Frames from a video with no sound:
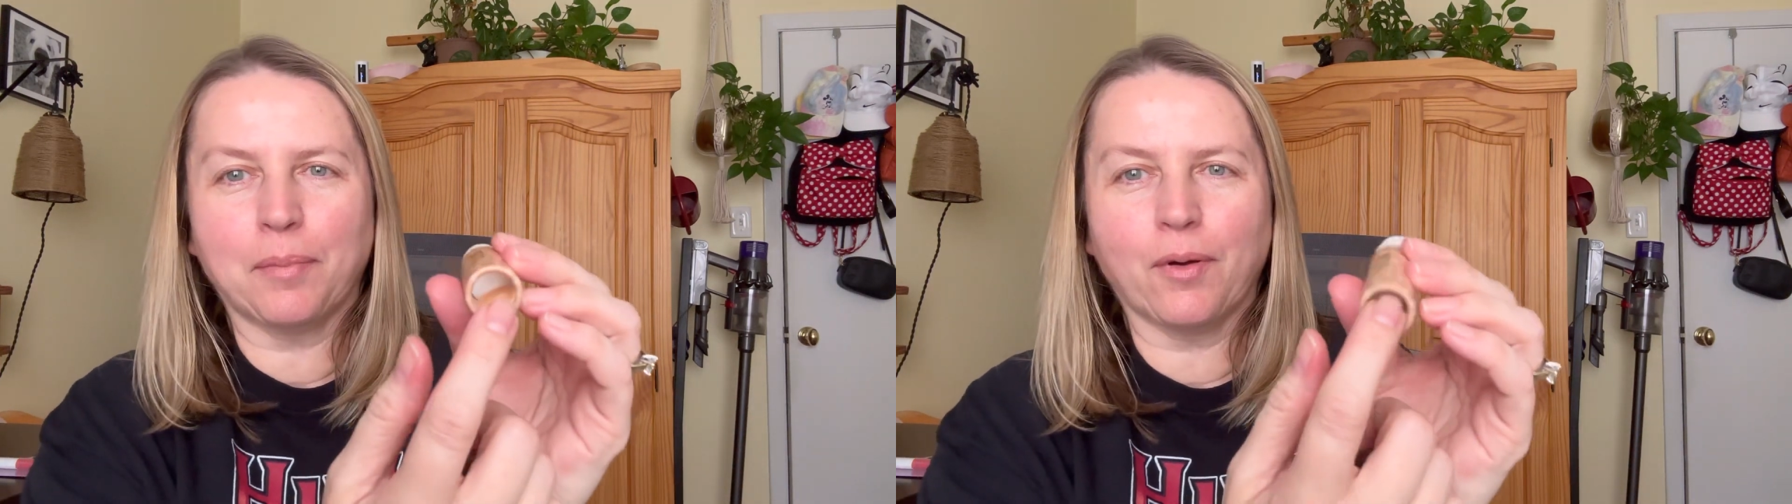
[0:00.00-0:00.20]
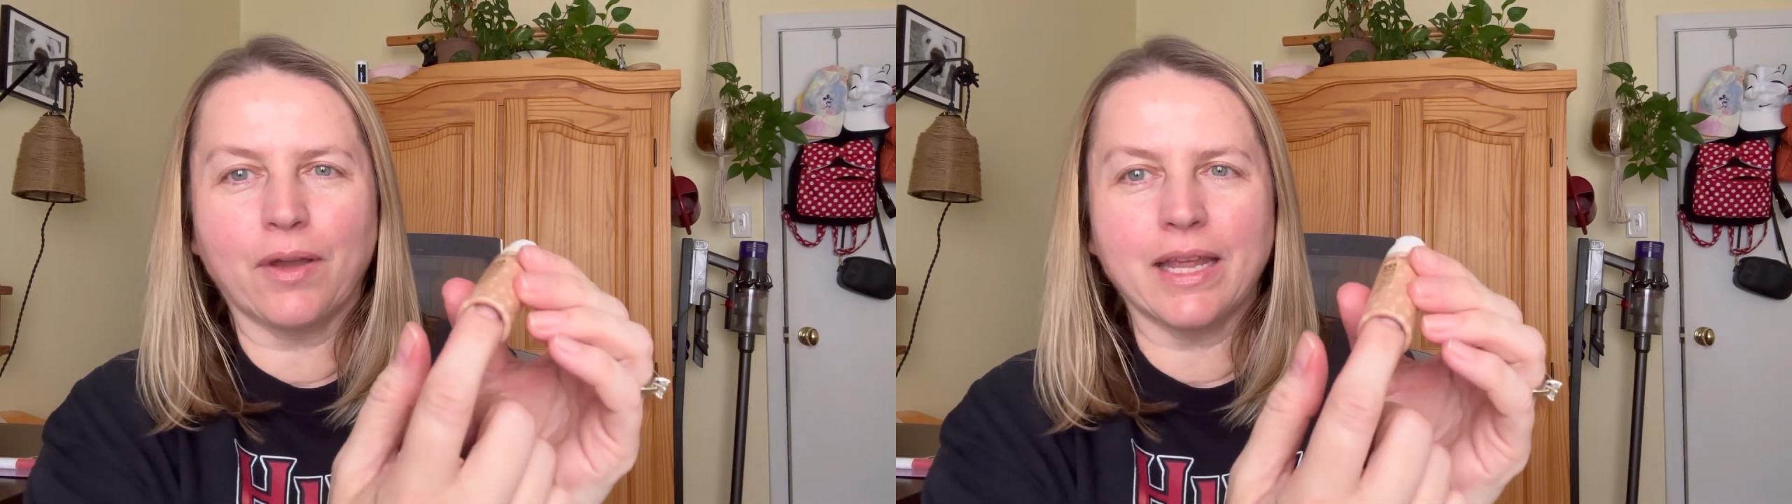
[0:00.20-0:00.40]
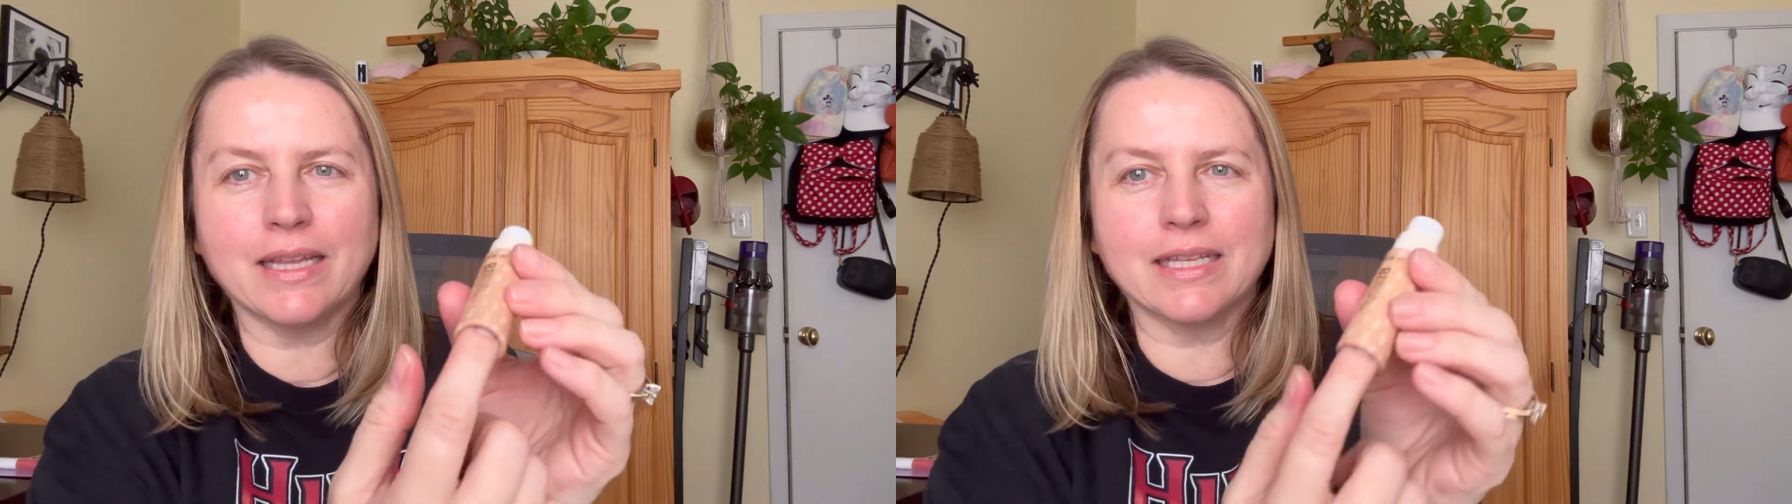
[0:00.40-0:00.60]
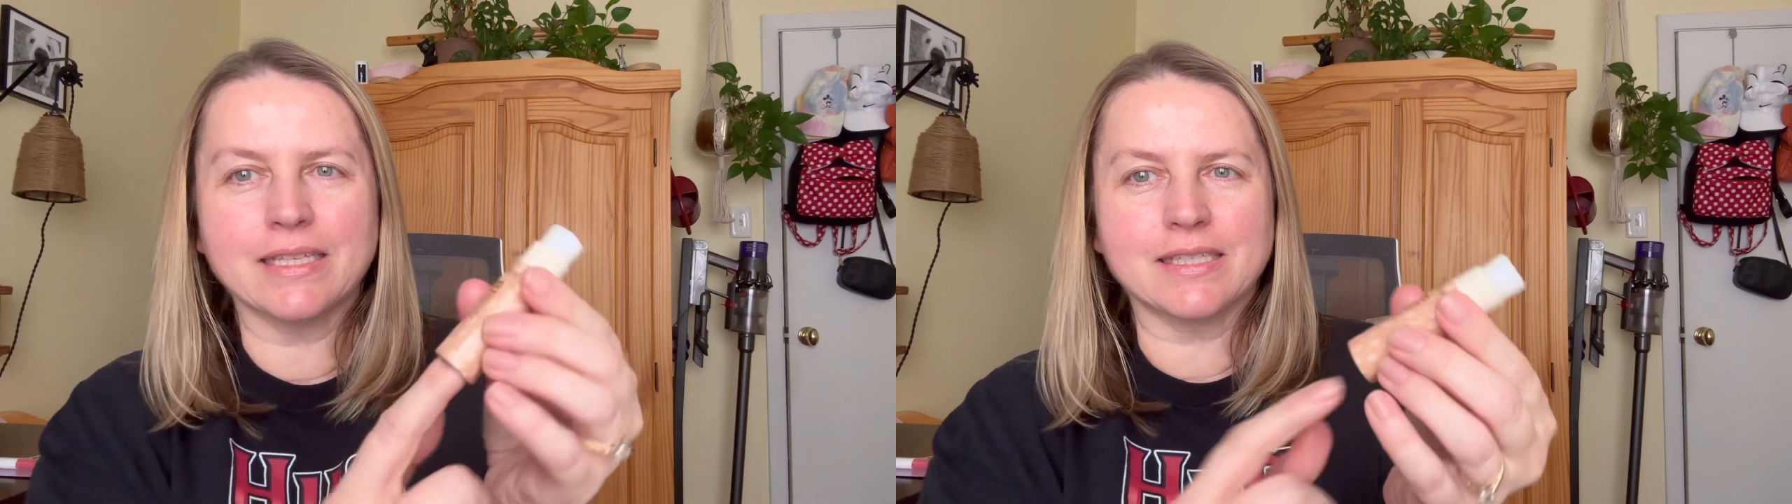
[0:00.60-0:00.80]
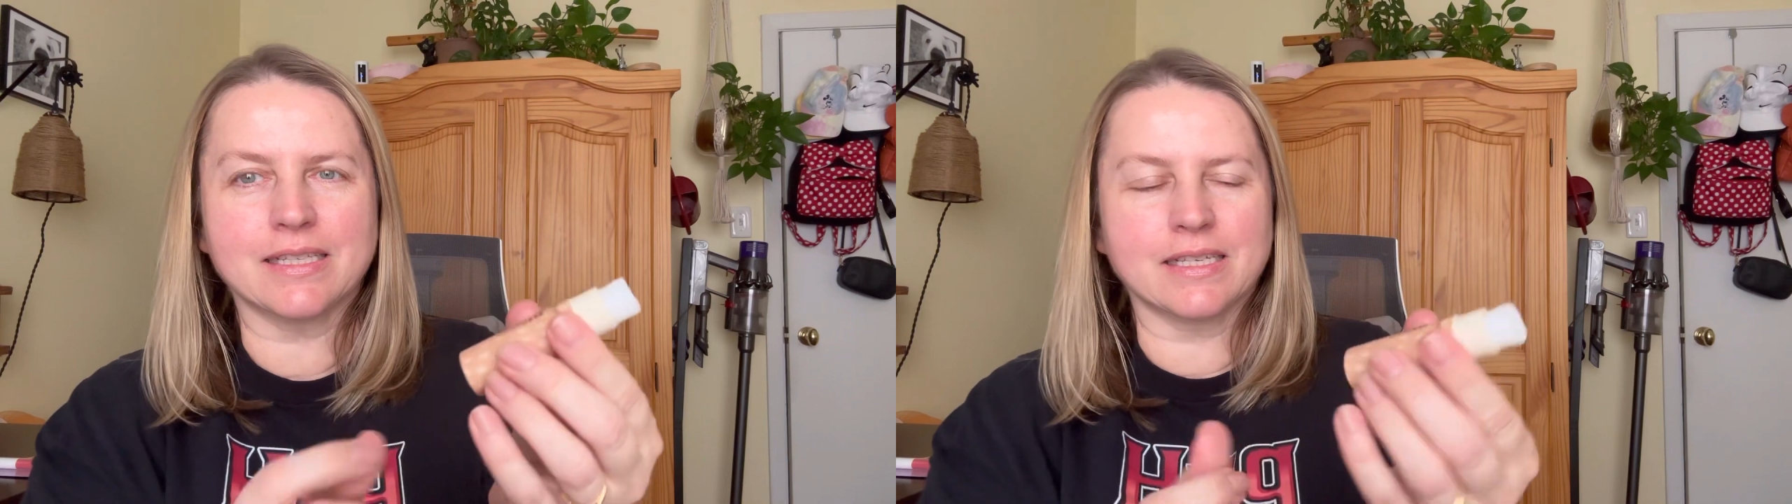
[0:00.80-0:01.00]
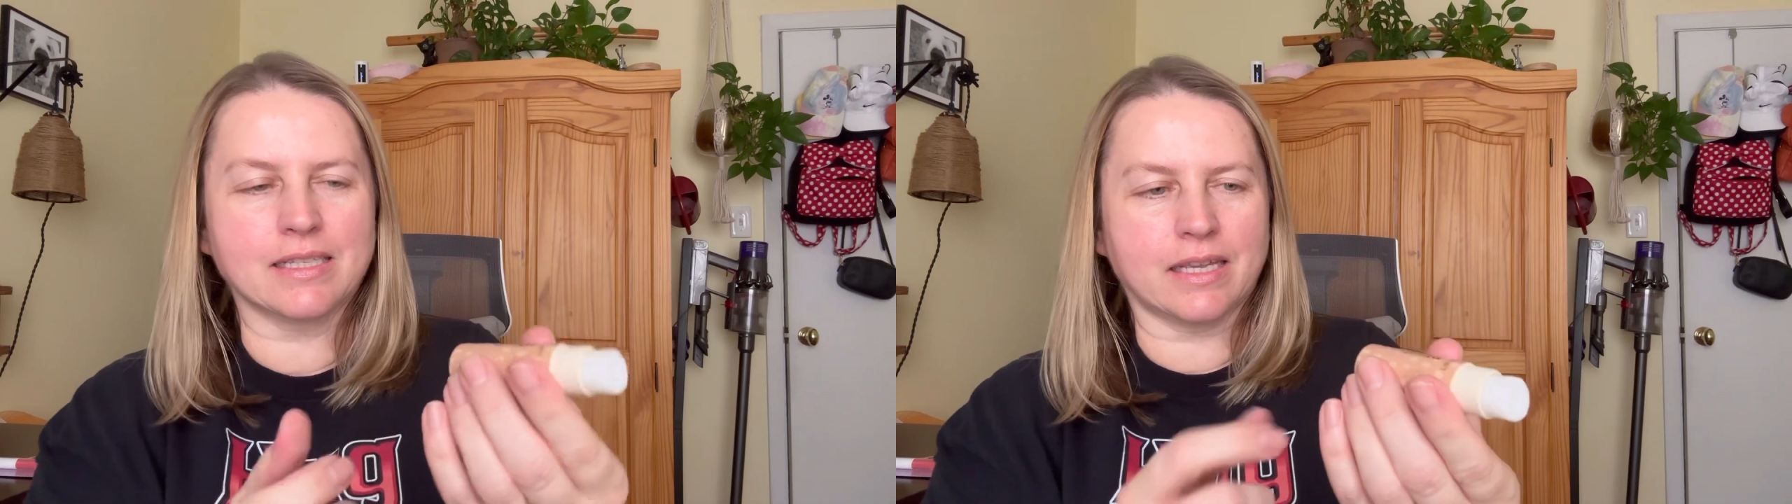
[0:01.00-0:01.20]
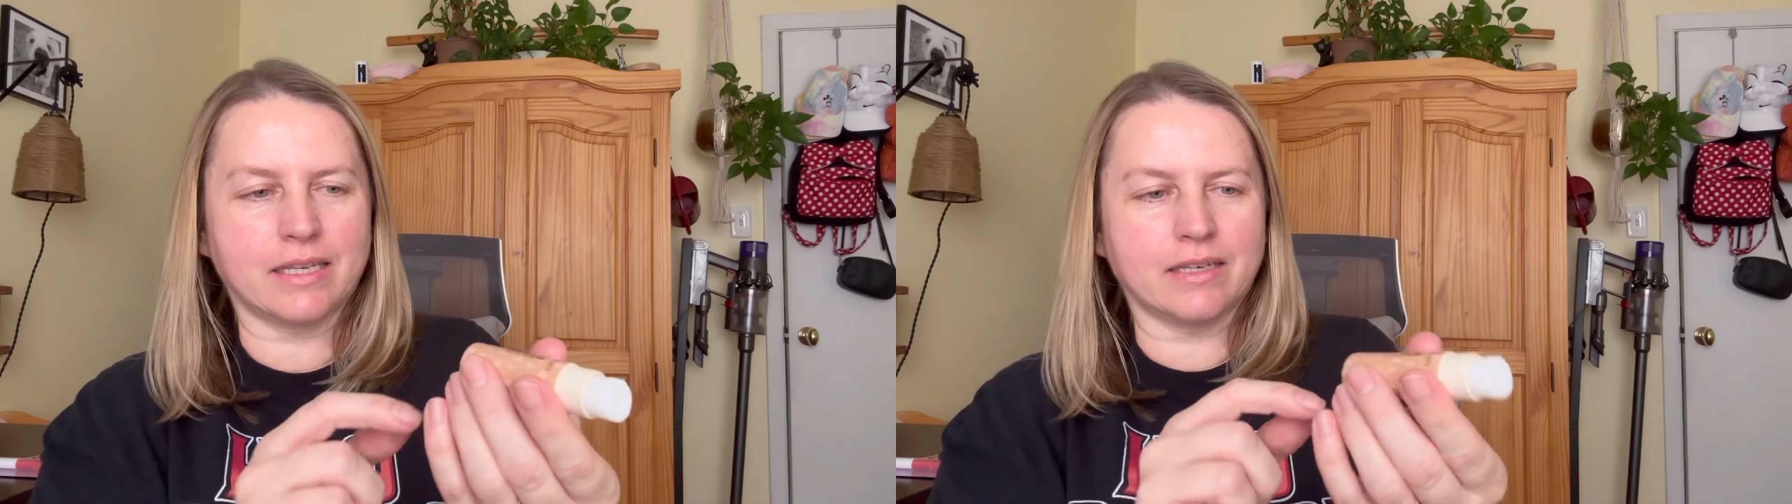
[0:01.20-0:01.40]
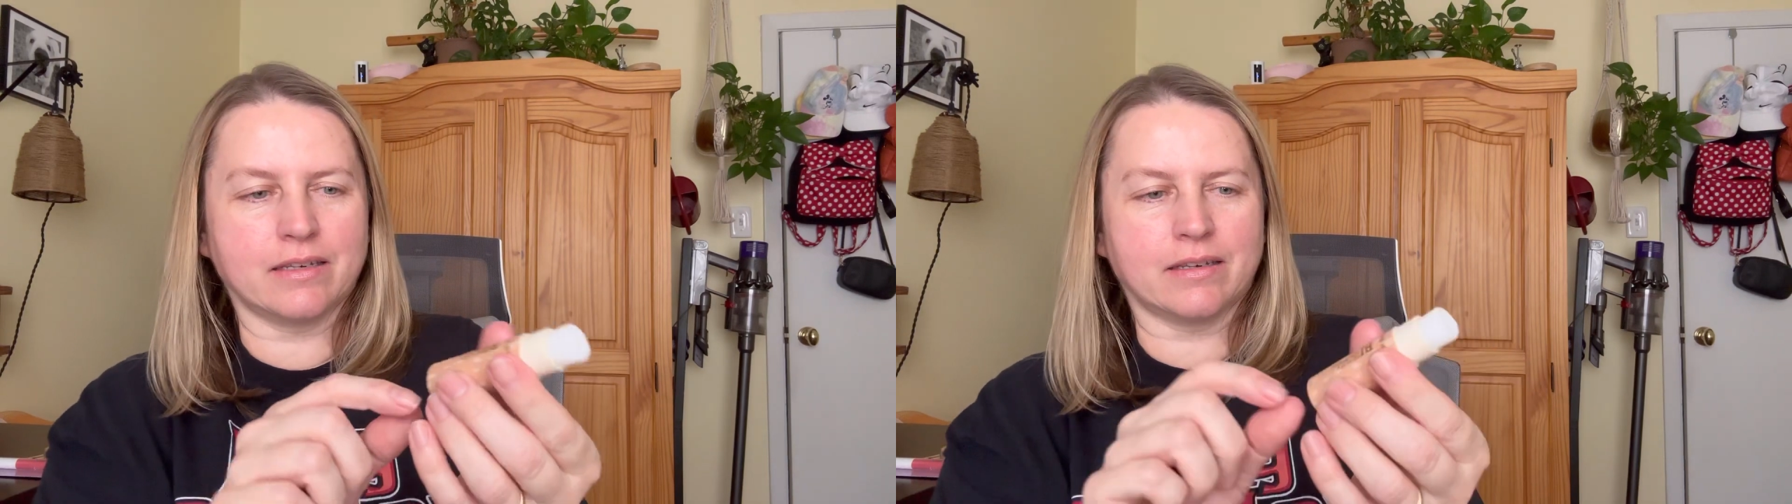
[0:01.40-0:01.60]
poking this because I
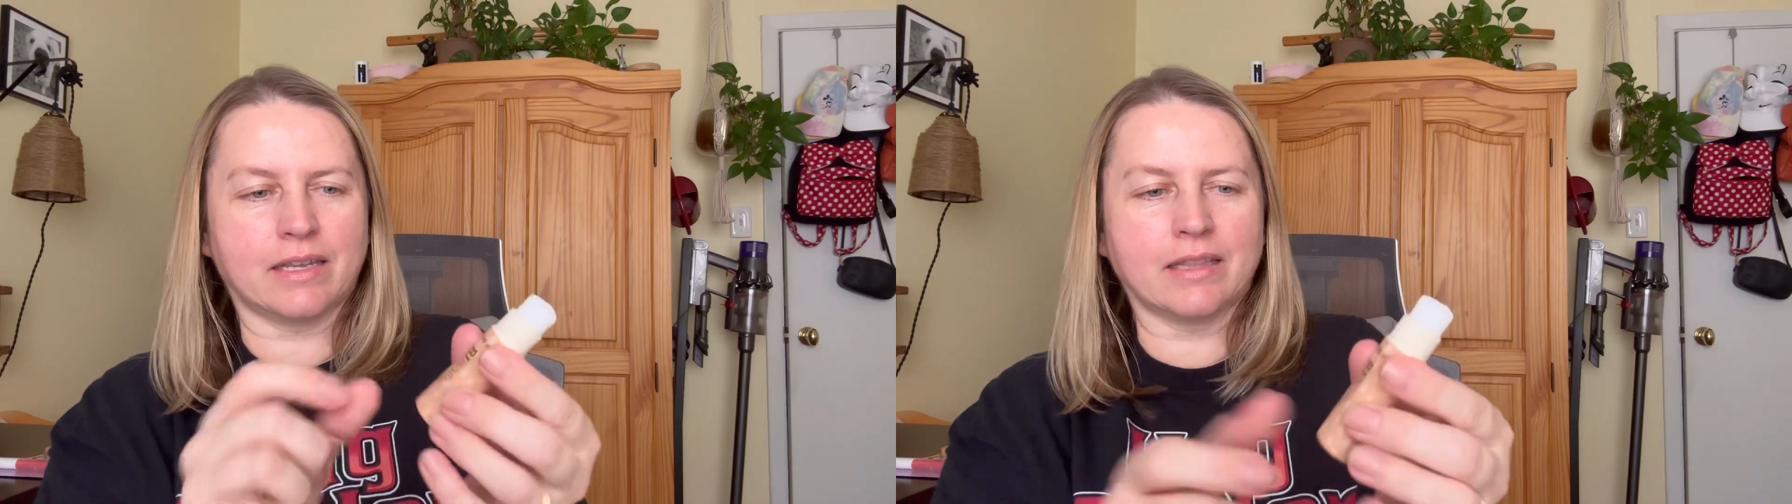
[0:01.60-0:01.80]
didn't,